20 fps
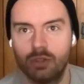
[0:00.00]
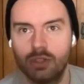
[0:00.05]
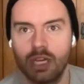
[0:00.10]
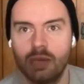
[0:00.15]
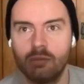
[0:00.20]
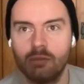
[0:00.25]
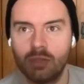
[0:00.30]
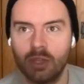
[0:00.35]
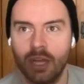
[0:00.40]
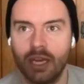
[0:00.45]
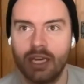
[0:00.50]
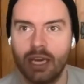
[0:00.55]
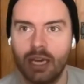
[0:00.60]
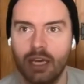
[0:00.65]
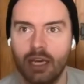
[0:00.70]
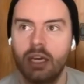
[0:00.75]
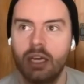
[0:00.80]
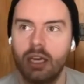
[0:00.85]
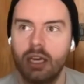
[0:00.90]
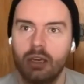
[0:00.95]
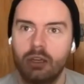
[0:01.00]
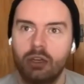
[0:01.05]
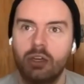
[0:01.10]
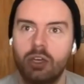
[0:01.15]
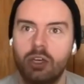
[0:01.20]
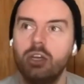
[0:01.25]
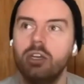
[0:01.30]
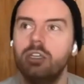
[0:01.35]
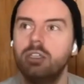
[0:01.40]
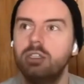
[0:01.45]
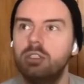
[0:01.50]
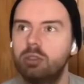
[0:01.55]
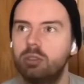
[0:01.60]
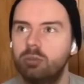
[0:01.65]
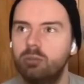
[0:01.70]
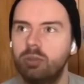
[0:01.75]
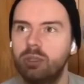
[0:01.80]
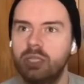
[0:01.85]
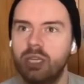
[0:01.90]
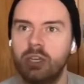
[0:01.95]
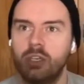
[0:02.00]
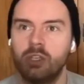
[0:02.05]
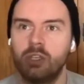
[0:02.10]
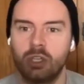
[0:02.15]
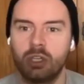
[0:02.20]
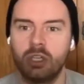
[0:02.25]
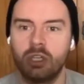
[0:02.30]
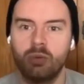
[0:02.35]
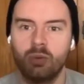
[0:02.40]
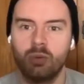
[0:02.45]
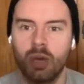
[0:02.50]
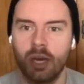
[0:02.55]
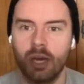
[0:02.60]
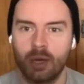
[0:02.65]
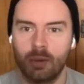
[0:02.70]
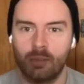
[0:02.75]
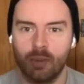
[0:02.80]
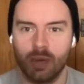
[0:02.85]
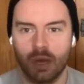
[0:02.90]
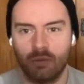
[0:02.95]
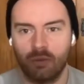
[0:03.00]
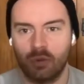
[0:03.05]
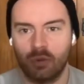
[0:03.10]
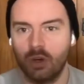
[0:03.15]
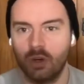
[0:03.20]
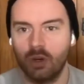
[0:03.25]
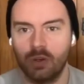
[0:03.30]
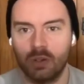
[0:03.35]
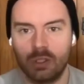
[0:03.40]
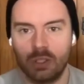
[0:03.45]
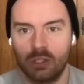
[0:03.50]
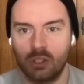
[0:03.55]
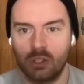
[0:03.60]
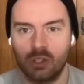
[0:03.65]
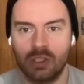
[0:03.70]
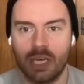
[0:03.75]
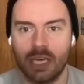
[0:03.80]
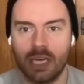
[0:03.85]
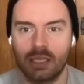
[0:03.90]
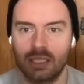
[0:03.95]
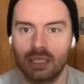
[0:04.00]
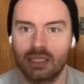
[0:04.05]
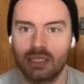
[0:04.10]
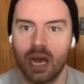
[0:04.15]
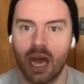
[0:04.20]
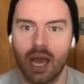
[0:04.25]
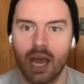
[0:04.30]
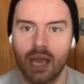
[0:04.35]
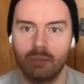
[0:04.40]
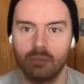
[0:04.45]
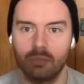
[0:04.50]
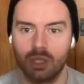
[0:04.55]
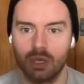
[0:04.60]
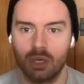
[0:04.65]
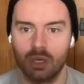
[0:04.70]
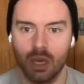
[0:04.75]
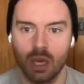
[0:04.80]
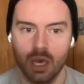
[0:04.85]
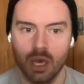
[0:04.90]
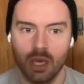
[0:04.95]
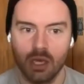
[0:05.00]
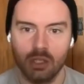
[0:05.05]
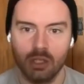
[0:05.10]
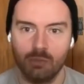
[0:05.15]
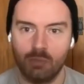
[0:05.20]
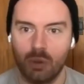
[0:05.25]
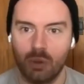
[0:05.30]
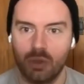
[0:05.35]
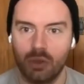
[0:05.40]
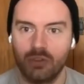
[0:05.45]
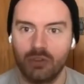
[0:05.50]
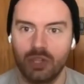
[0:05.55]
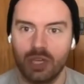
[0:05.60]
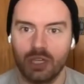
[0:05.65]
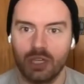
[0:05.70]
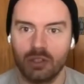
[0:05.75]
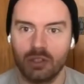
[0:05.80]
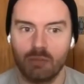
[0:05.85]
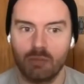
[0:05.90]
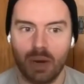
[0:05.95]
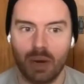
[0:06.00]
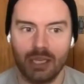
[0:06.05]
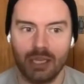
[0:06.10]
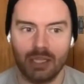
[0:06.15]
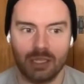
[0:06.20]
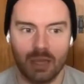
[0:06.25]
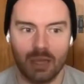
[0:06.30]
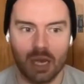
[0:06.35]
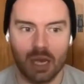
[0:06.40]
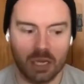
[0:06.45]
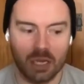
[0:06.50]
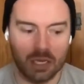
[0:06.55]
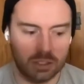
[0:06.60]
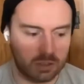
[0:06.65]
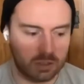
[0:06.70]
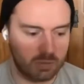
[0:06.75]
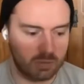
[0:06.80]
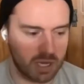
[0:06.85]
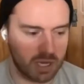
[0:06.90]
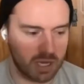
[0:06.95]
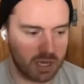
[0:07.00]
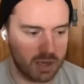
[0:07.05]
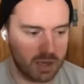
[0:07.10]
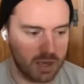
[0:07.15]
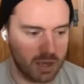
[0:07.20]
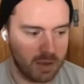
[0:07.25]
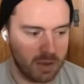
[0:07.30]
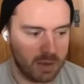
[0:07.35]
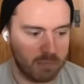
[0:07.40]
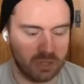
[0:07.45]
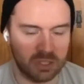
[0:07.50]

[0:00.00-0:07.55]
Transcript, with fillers: seems like it, it could potentially work, but of course it just takes the time to to put those things in place and, and to be